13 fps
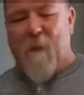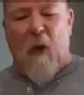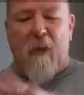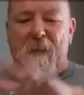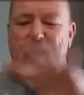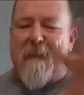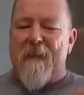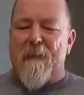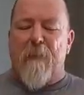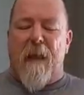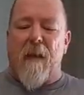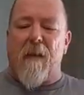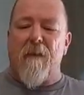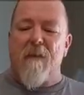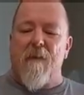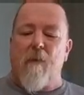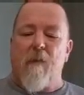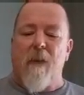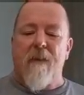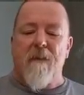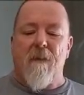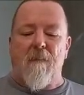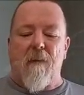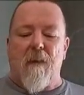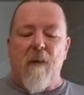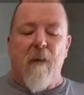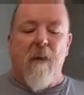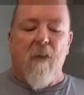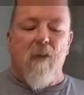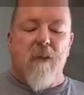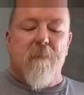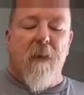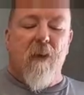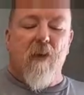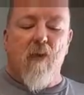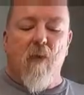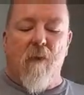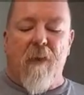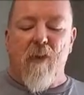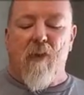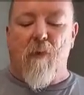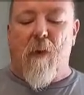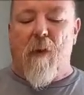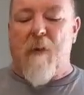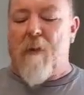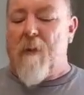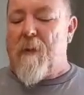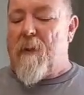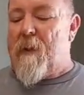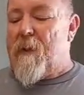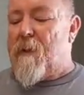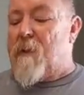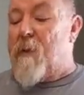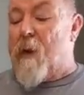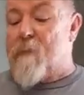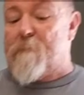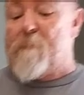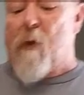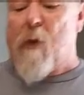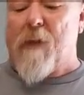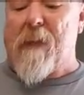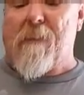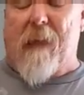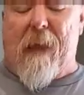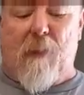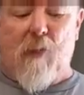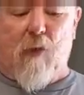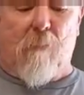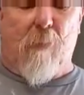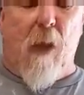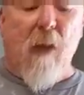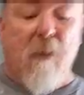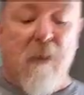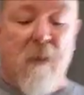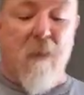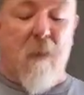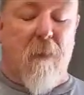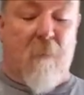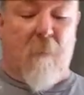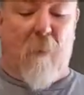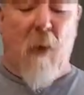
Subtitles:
casting spells and all that sort of thing. Just make sure that you are not burning the actual box, the